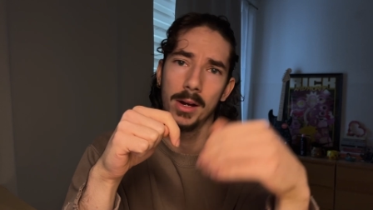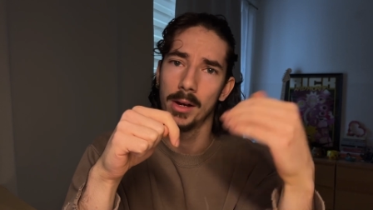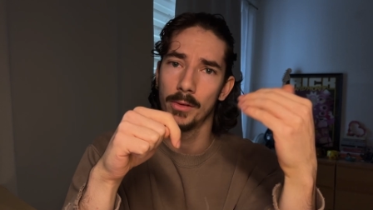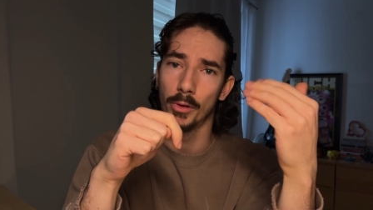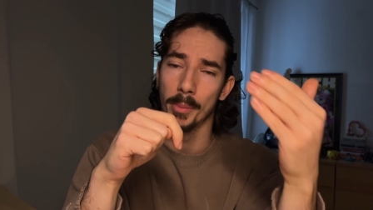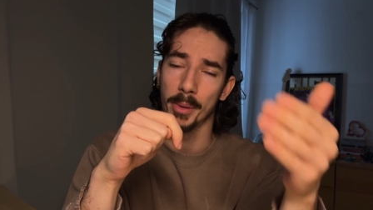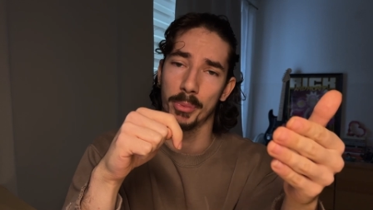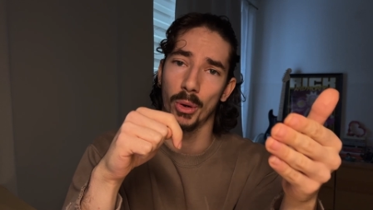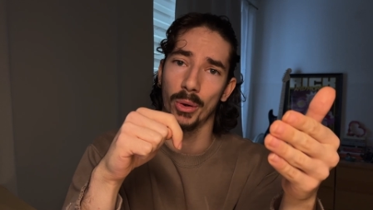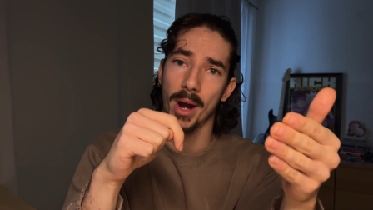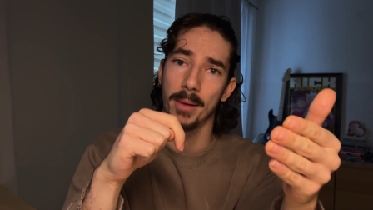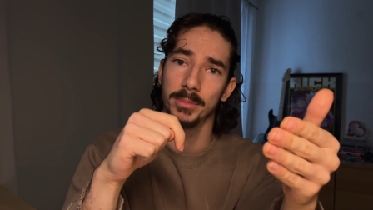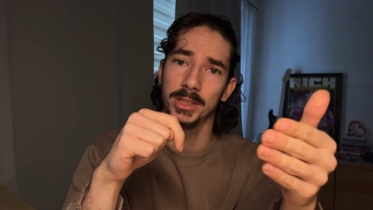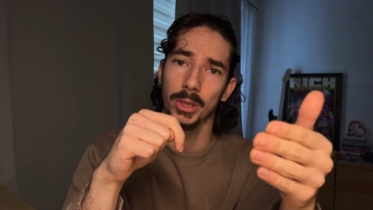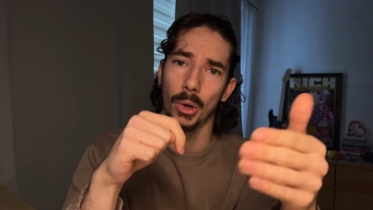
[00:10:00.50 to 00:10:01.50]
for my
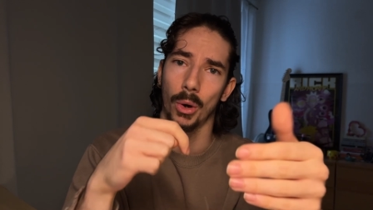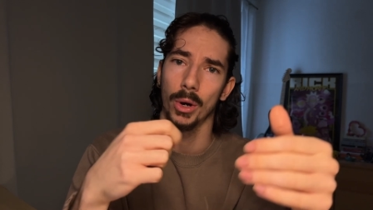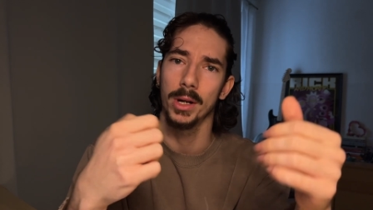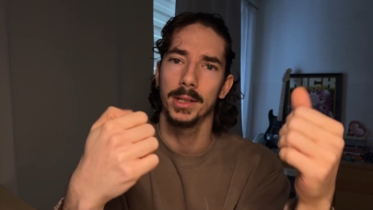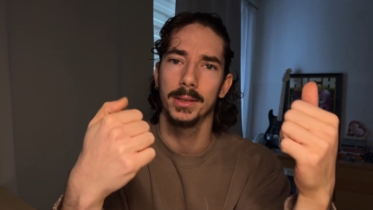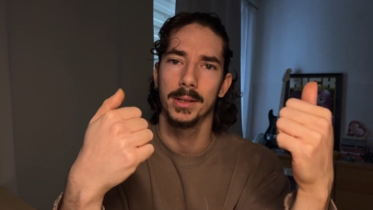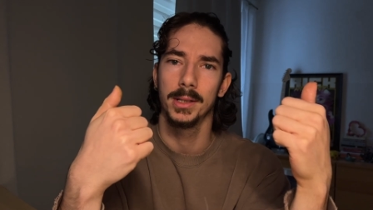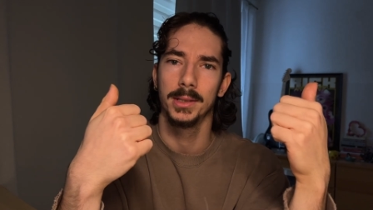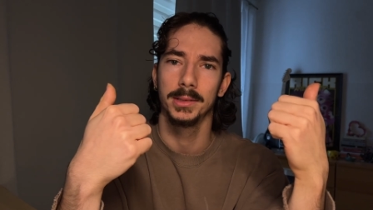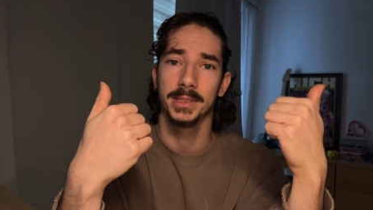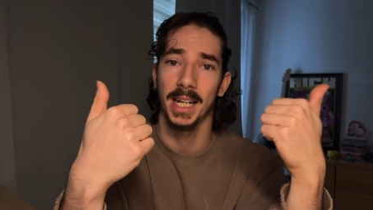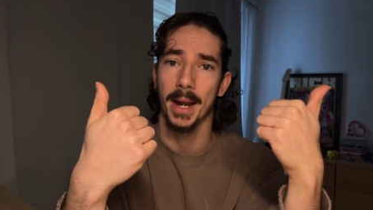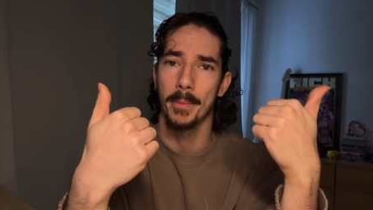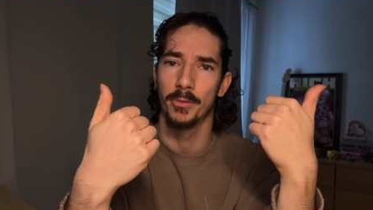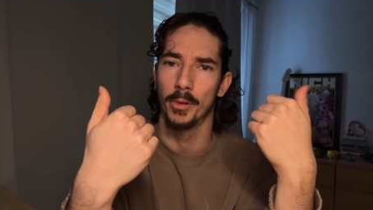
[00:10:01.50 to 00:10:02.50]
programs or sign
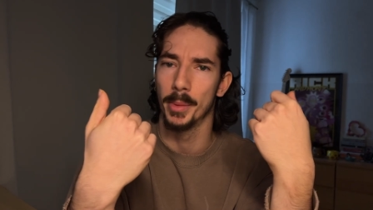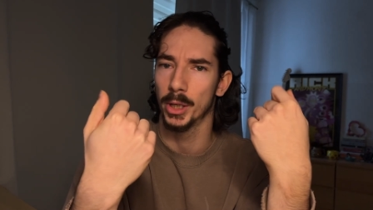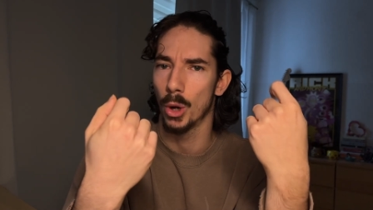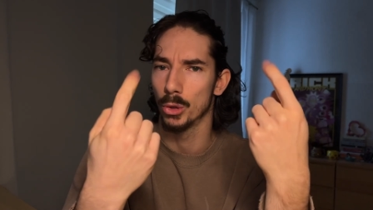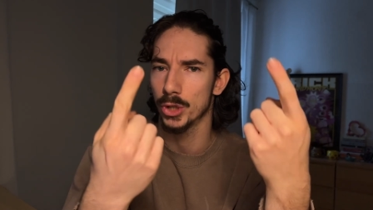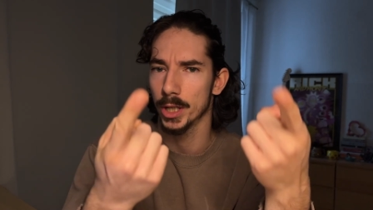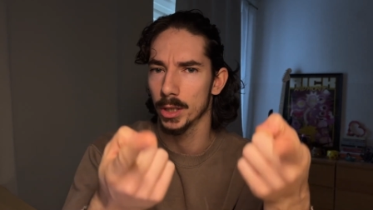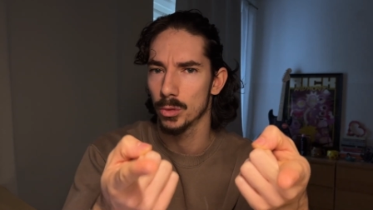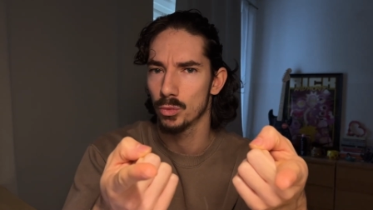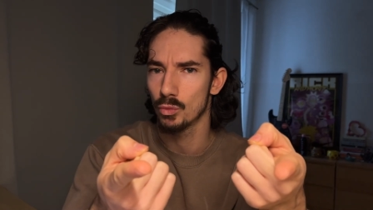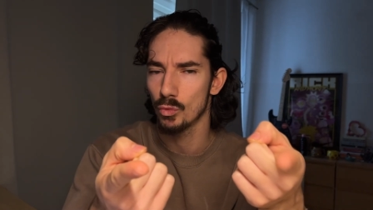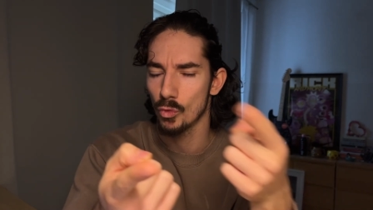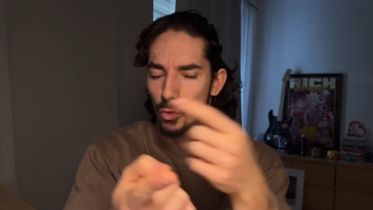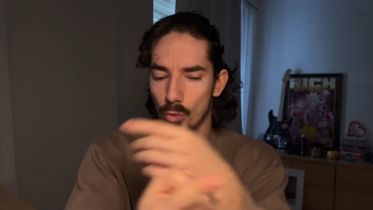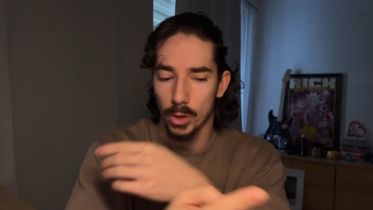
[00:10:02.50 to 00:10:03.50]
up for my coaching.
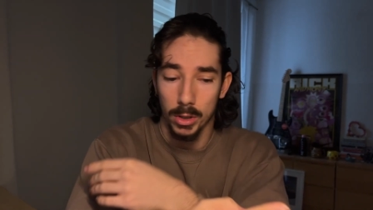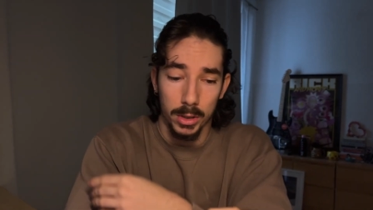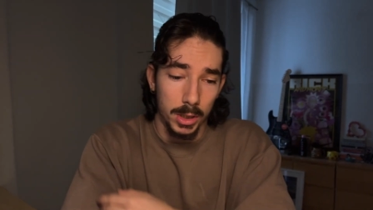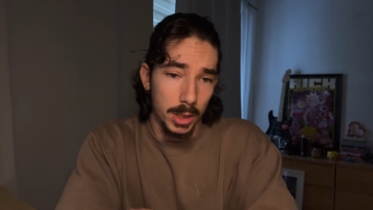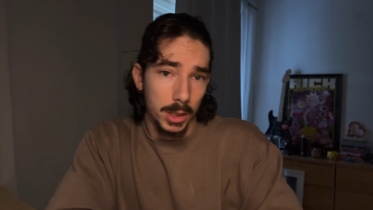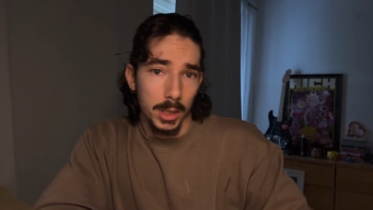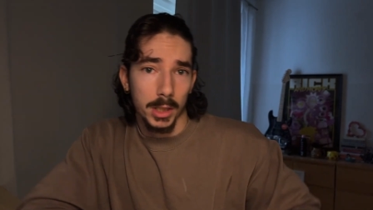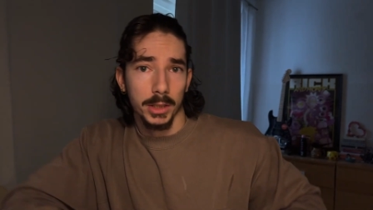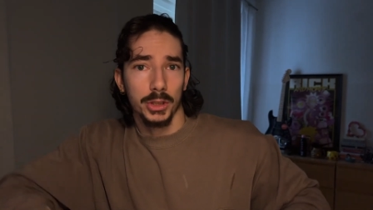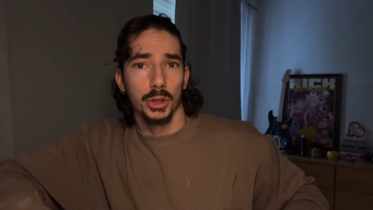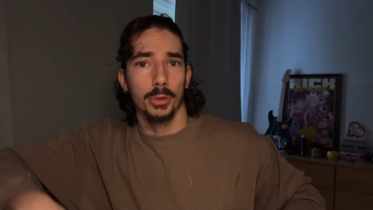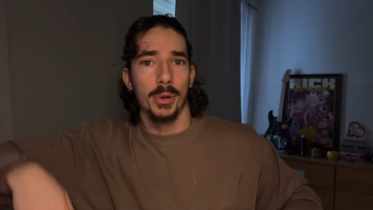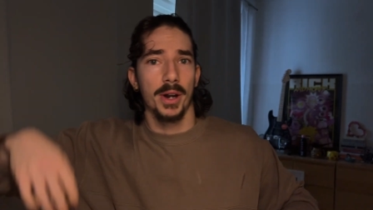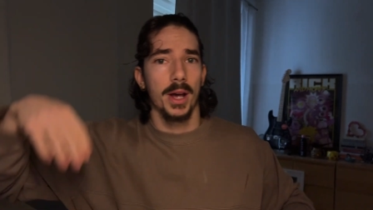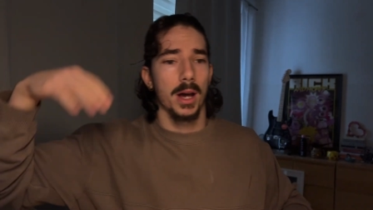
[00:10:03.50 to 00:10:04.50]
See you,
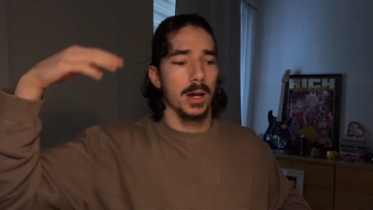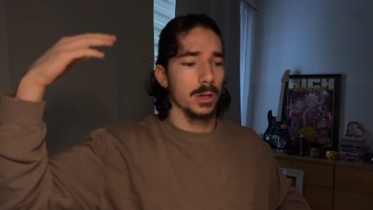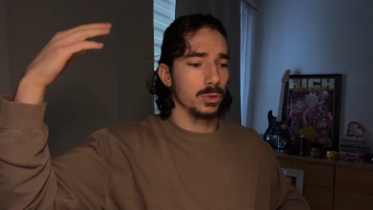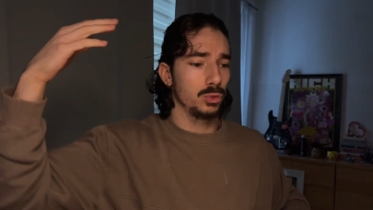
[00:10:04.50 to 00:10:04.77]
brother.